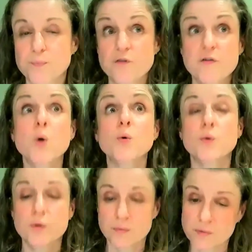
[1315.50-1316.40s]

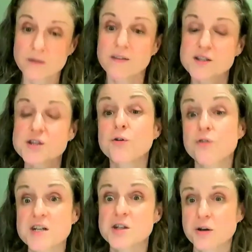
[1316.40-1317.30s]
provoke the
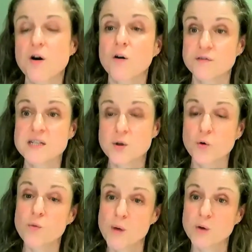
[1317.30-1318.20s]
secretion of these
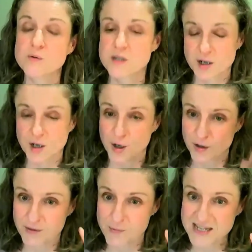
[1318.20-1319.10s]
hormones that are going
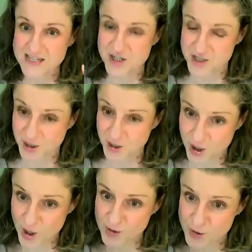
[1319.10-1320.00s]
to, the messages are going
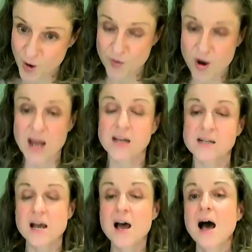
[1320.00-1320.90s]
to go to our
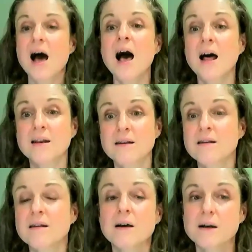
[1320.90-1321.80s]
brains
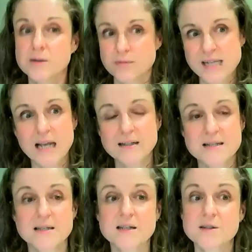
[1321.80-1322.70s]
and tell
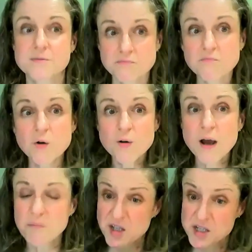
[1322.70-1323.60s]
us that, all right,